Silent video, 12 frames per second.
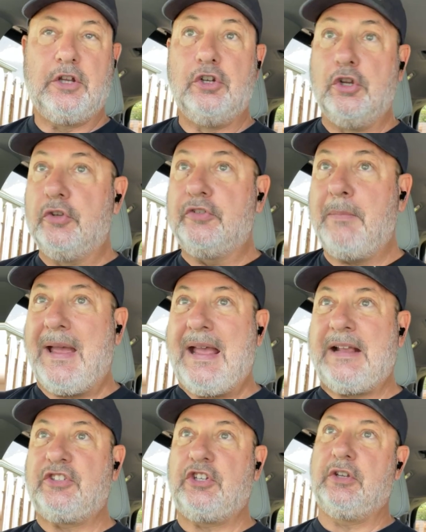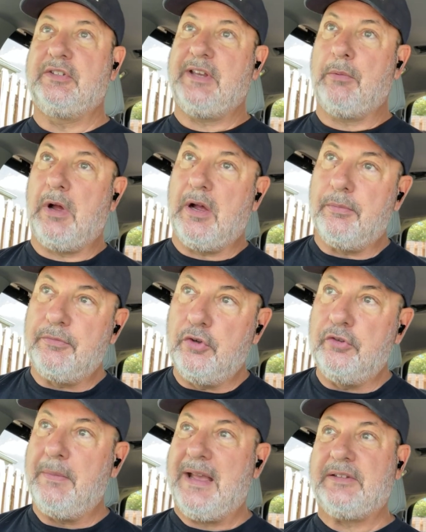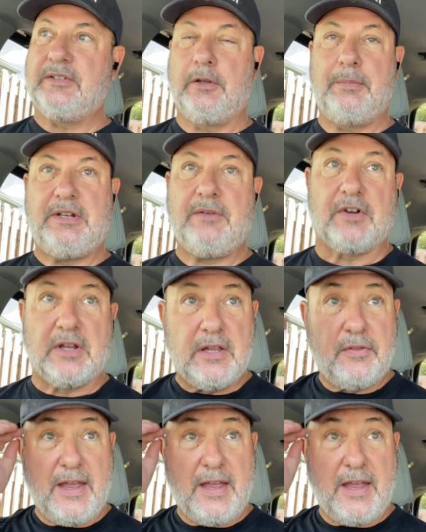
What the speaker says: Newsmax, you can say, well, Newsmax is a little bit different.